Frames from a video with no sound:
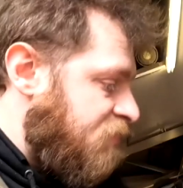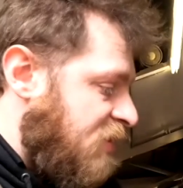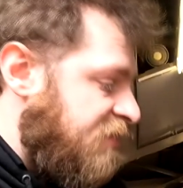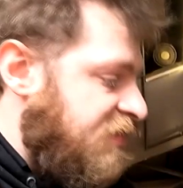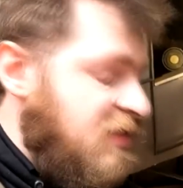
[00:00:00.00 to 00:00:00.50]

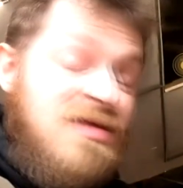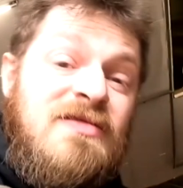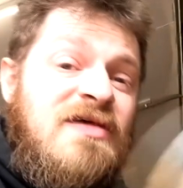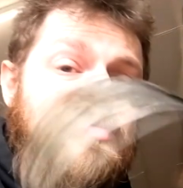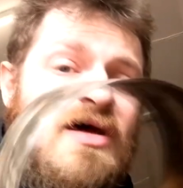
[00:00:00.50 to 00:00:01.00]
I just like
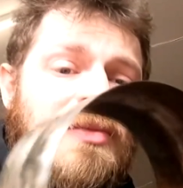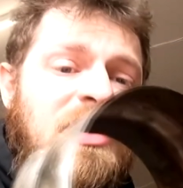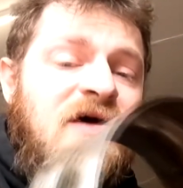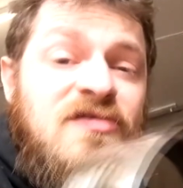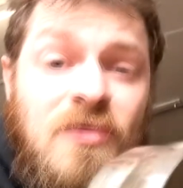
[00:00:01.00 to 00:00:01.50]
this style
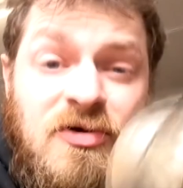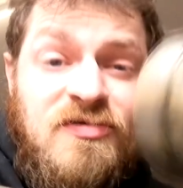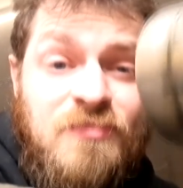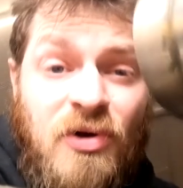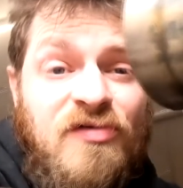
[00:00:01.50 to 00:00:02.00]
better, so
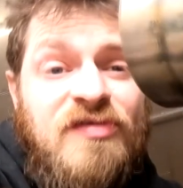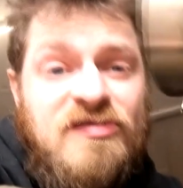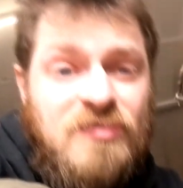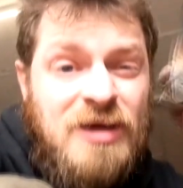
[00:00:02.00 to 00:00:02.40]
I'm polishing this up